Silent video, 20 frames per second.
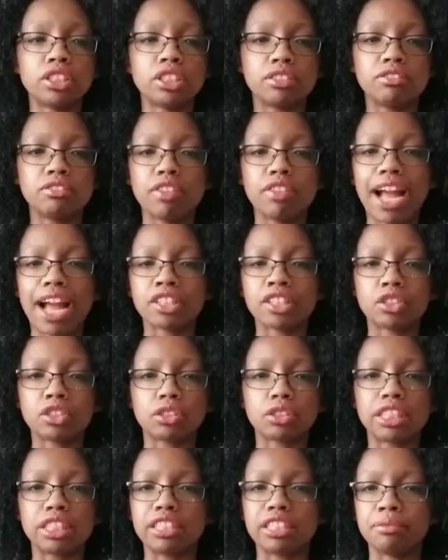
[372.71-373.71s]
to
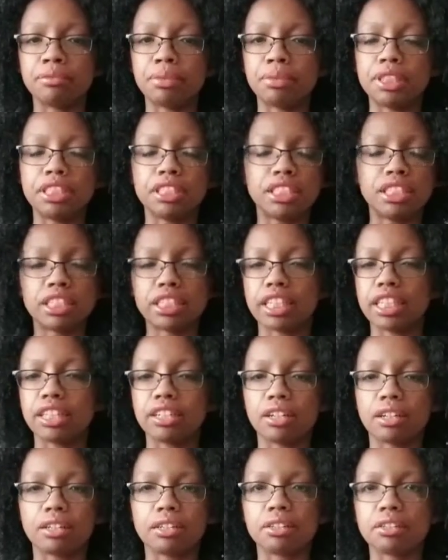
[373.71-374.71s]
factor in being
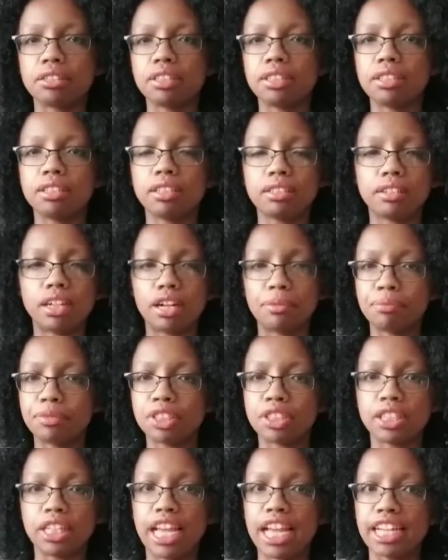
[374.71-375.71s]
there up
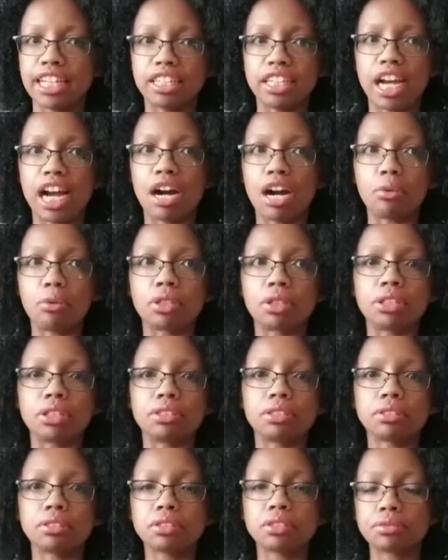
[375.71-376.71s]
to 8
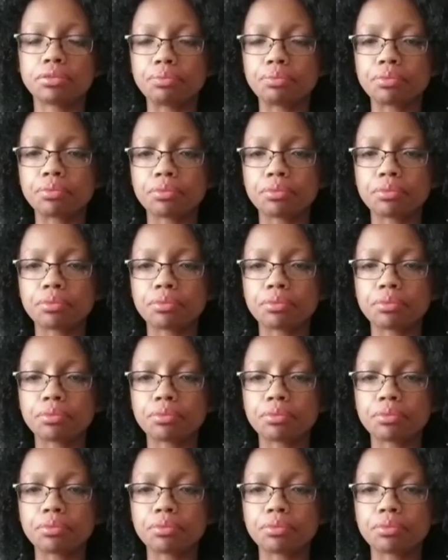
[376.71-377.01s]
hours.